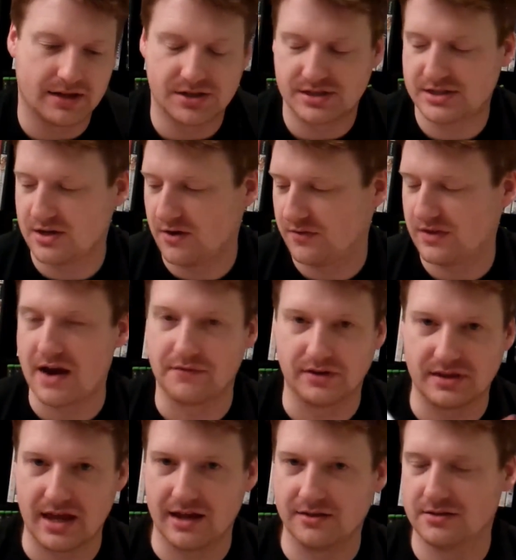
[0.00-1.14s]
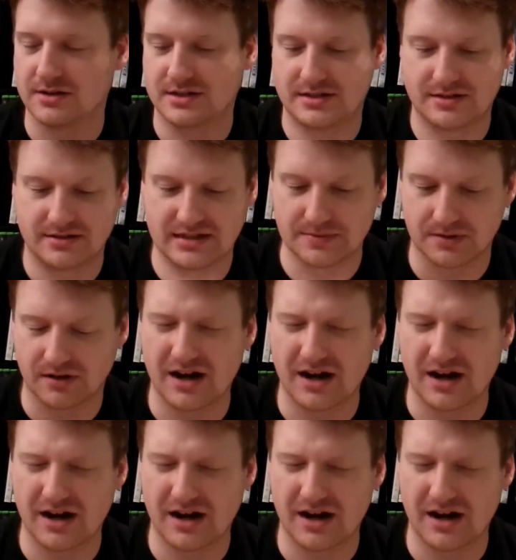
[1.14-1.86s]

just so everything looks similar.